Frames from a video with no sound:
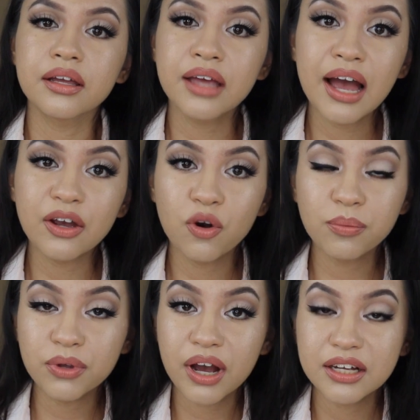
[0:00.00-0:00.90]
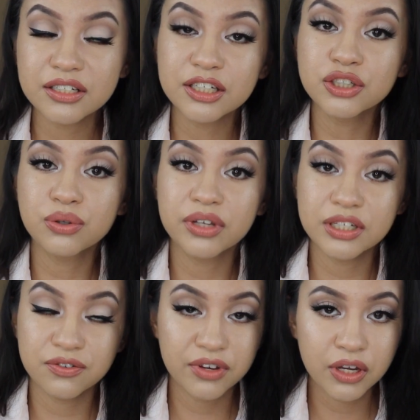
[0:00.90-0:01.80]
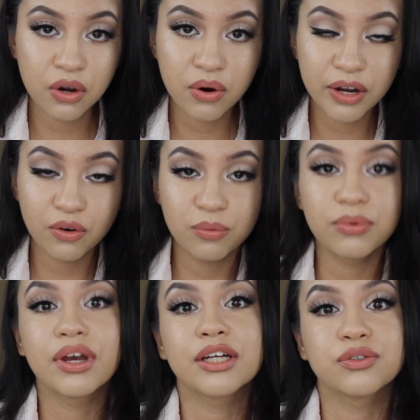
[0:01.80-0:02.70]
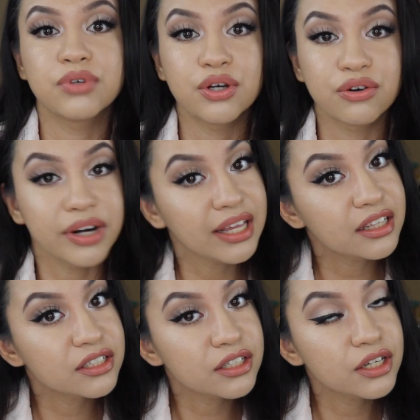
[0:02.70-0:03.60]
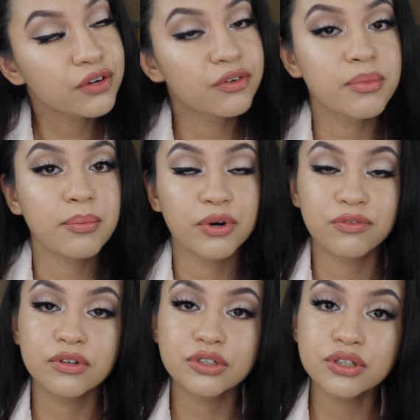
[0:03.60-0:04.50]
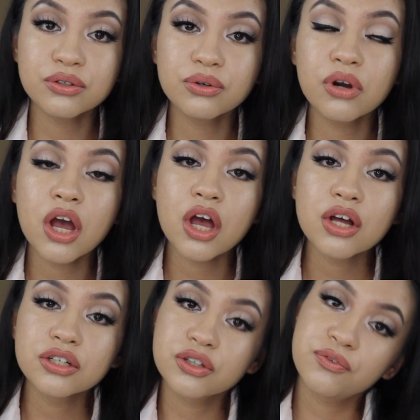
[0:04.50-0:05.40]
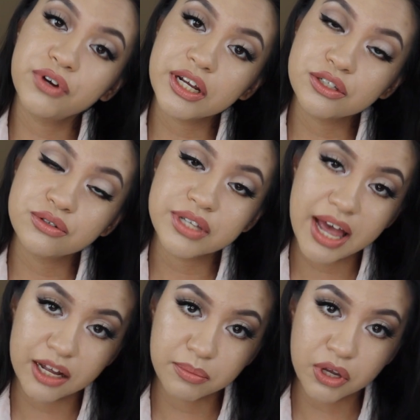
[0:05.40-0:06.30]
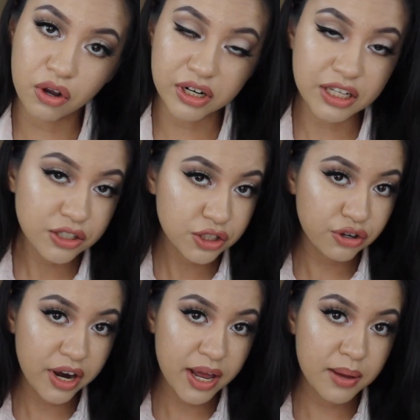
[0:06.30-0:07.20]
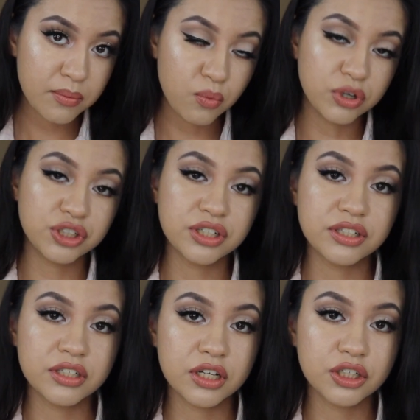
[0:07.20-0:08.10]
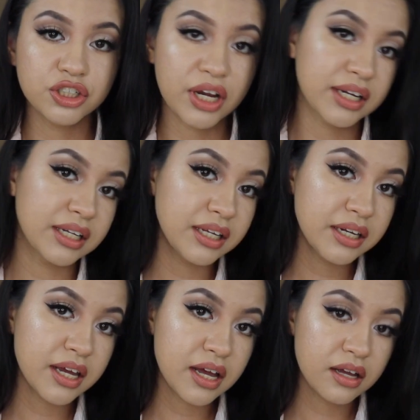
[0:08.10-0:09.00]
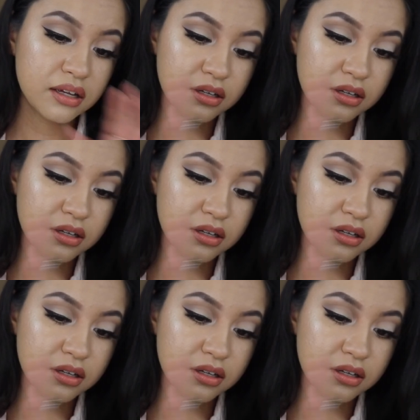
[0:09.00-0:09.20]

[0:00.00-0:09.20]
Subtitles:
yeah, I hope you guys enjoyed this video. I hope you guys recreate this look. Remember, if you do, don't forget to tag me on Instagram, which is Jacquelinia.